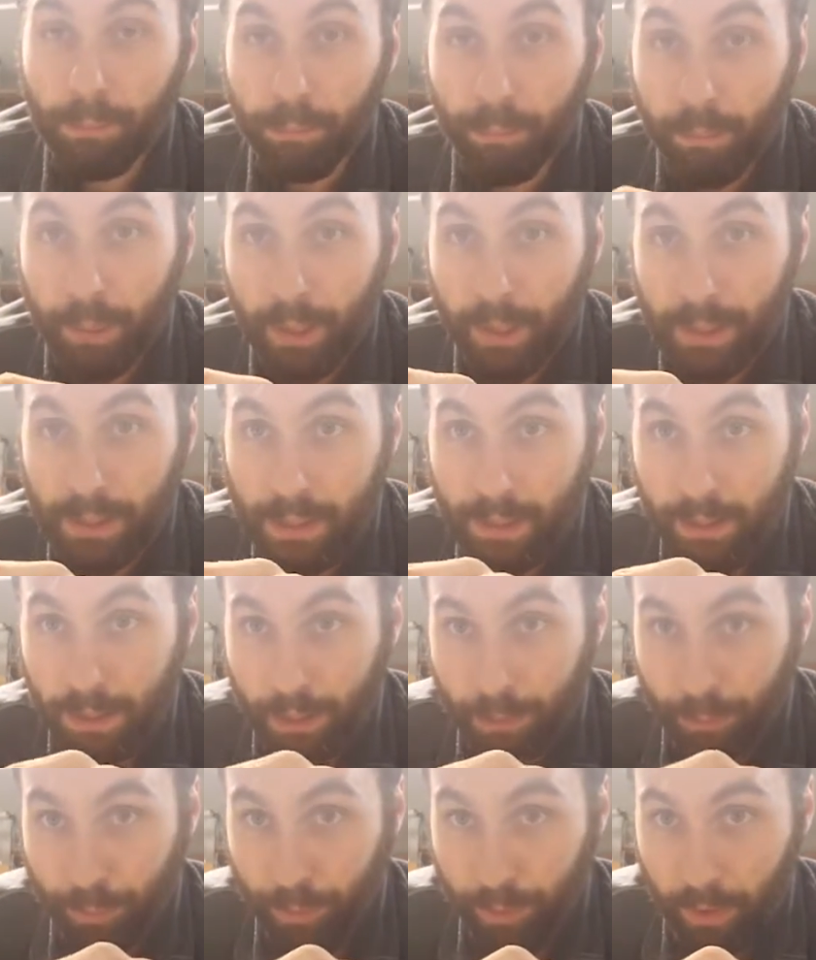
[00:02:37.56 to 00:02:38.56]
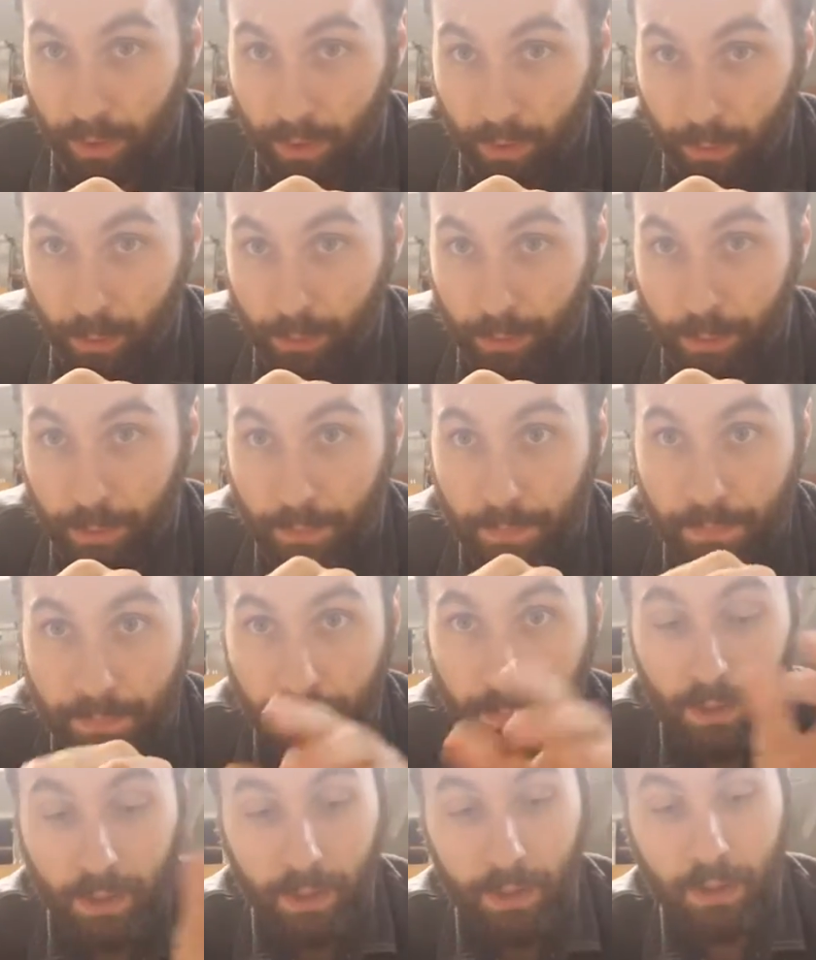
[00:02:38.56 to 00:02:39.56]
but the probe
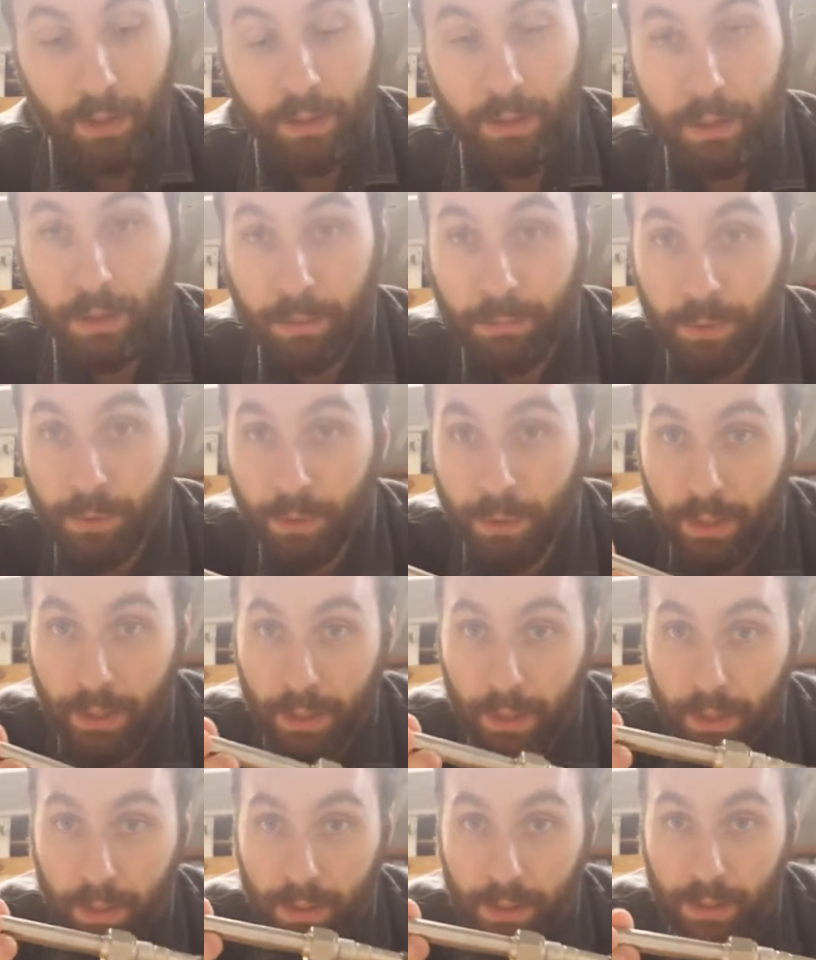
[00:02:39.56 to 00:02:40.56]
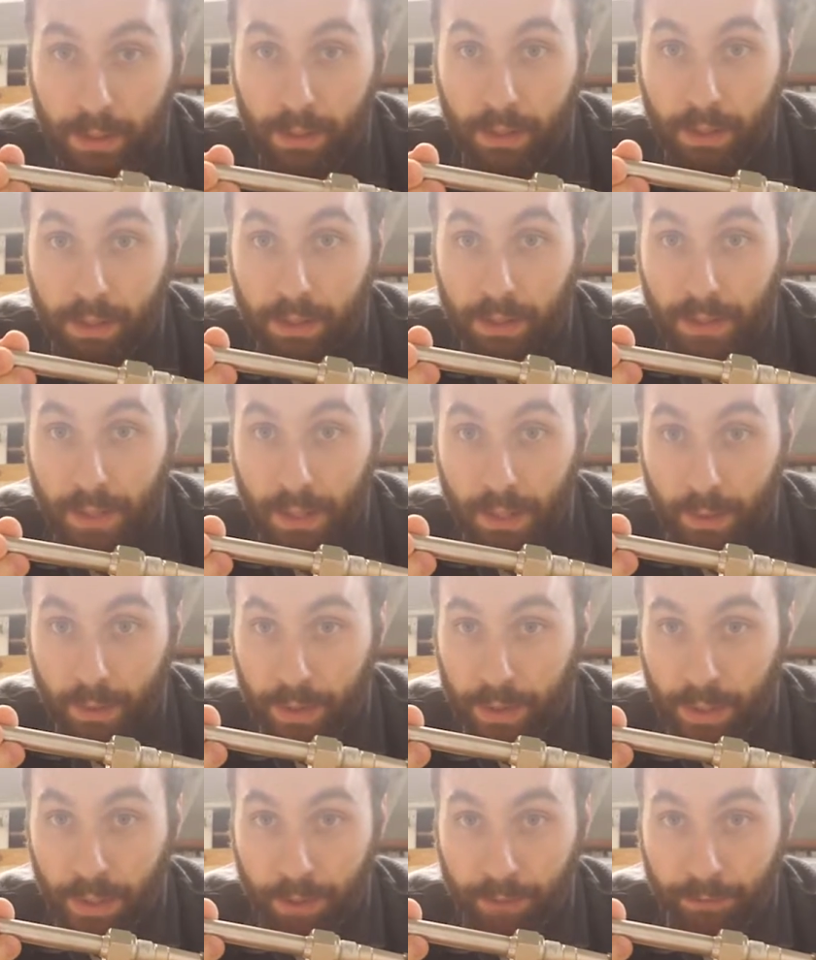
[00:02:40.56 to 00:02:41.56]
can communicate 0 to
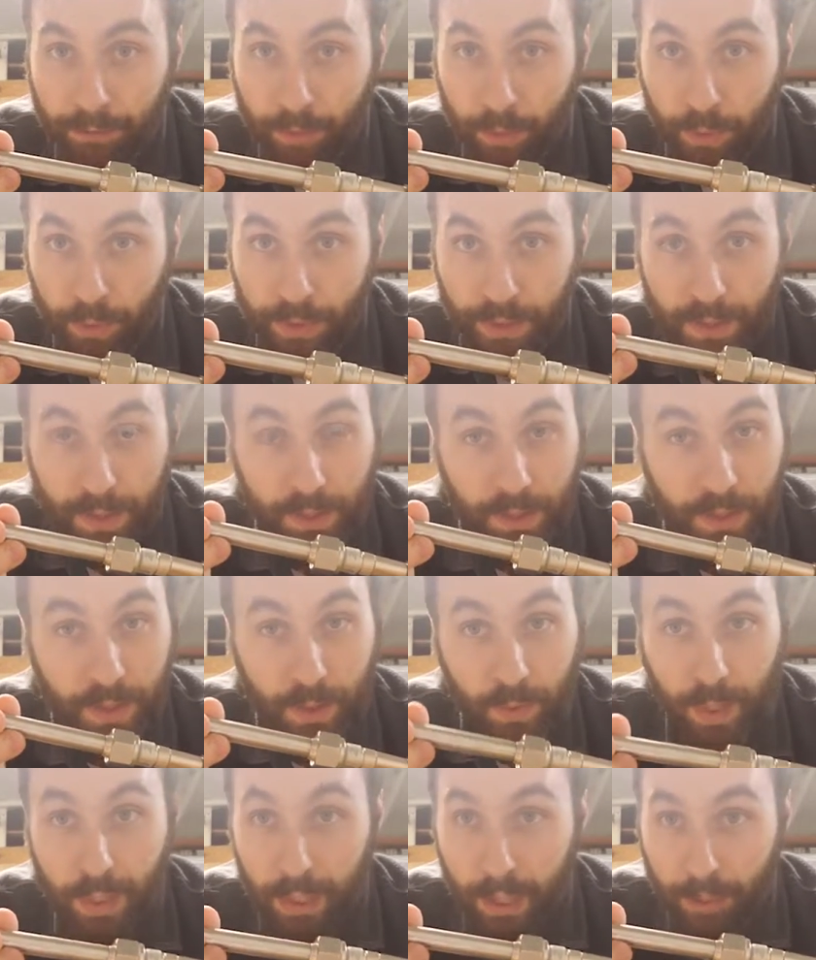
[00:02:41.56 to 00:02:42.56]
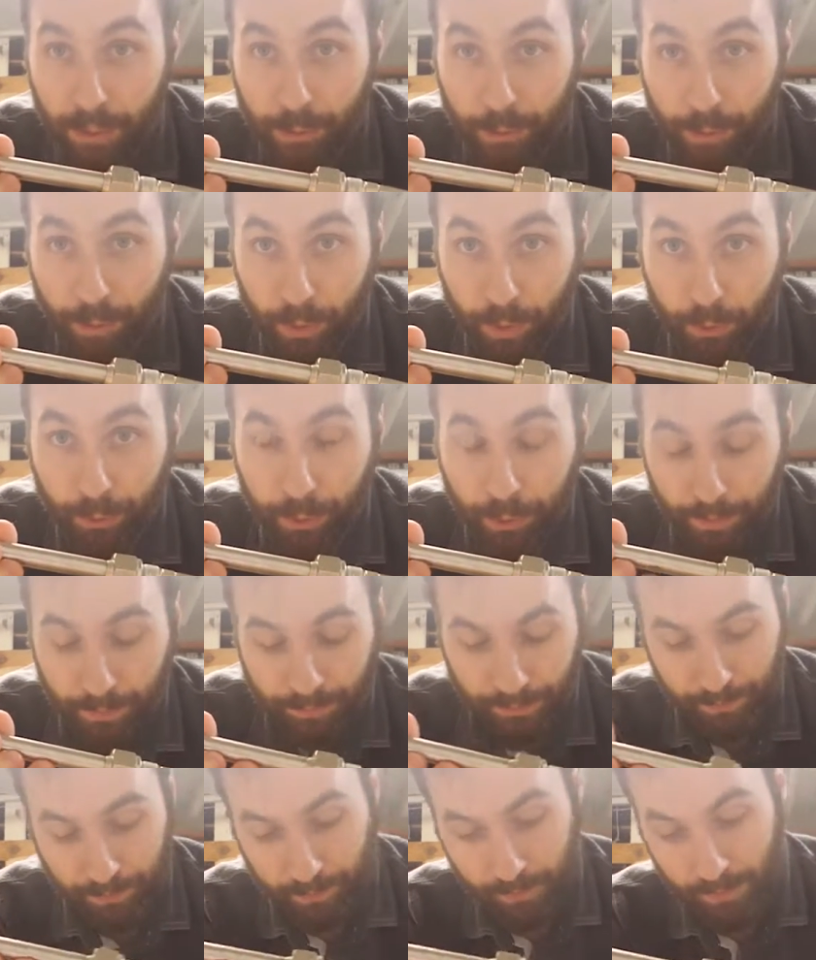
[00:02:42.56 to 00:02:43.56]
10 volts straight out of the probe.
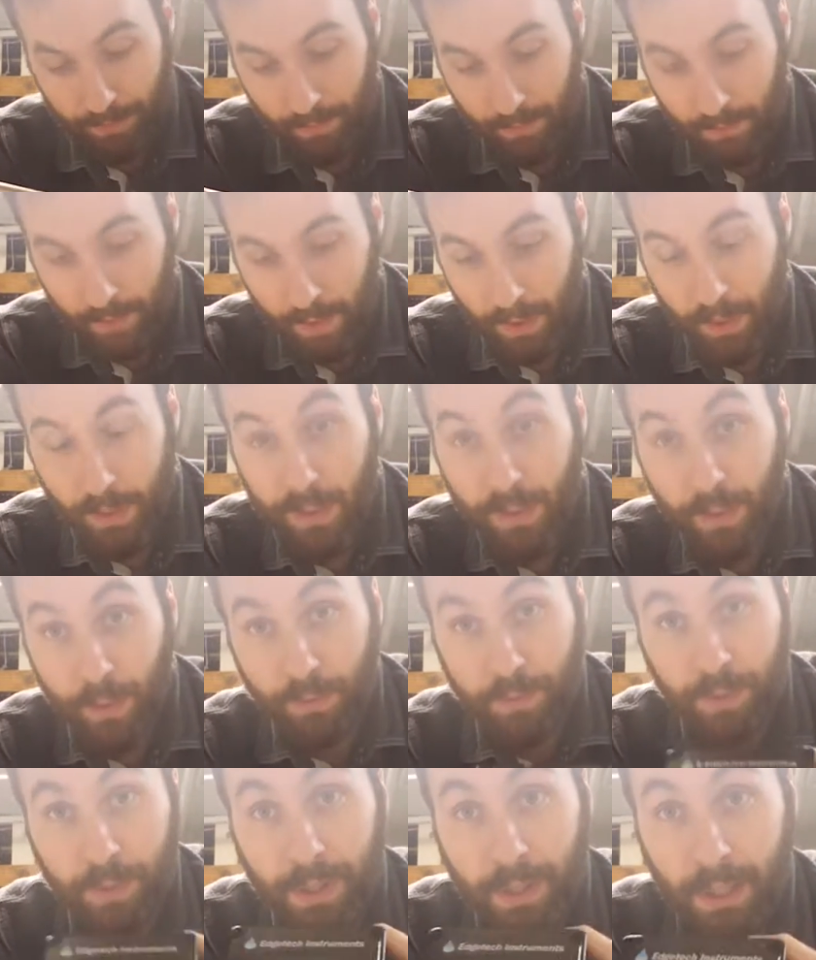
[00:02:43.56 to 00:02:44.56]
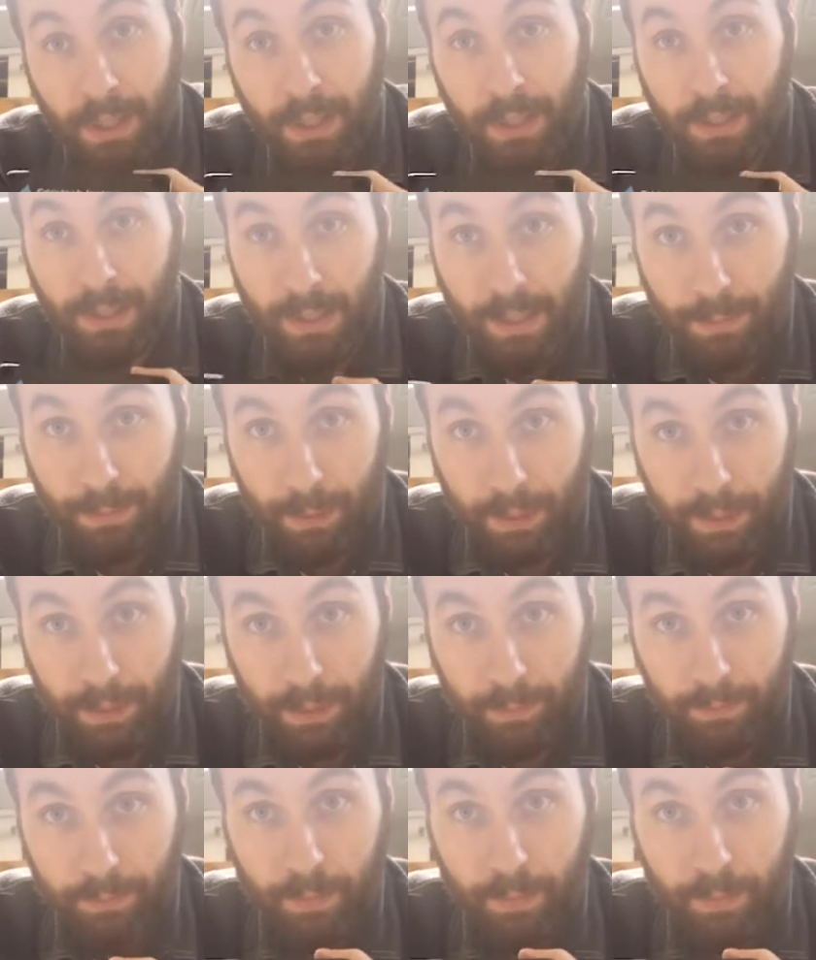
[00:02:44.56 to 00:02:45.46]
So if you need a display,